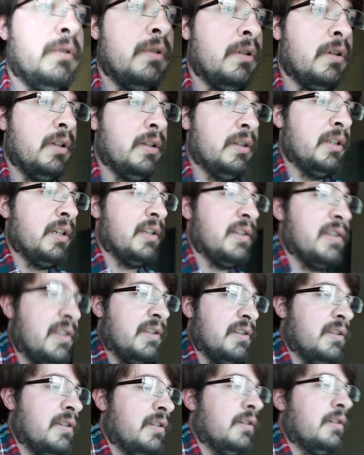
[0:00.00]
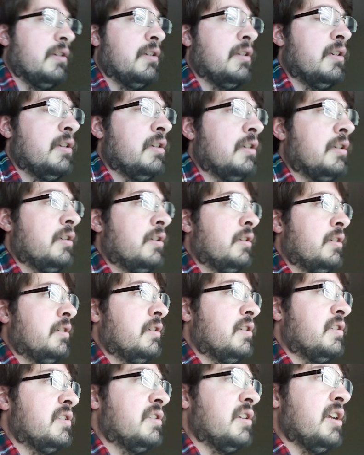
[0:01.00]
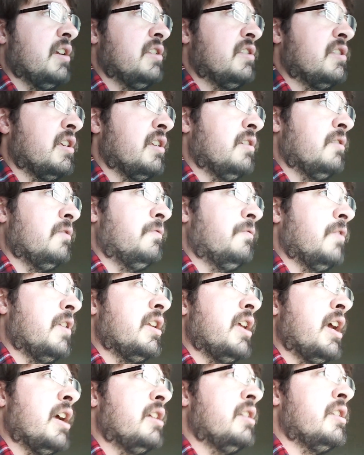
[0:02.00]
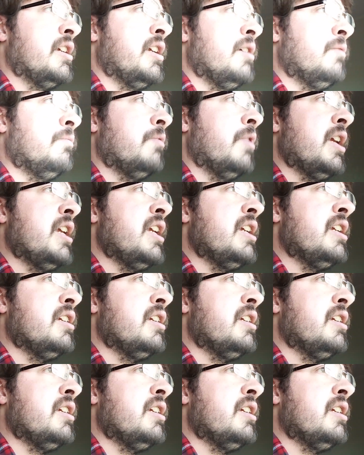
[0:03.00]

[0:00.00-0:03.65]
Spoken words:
on this season finale week.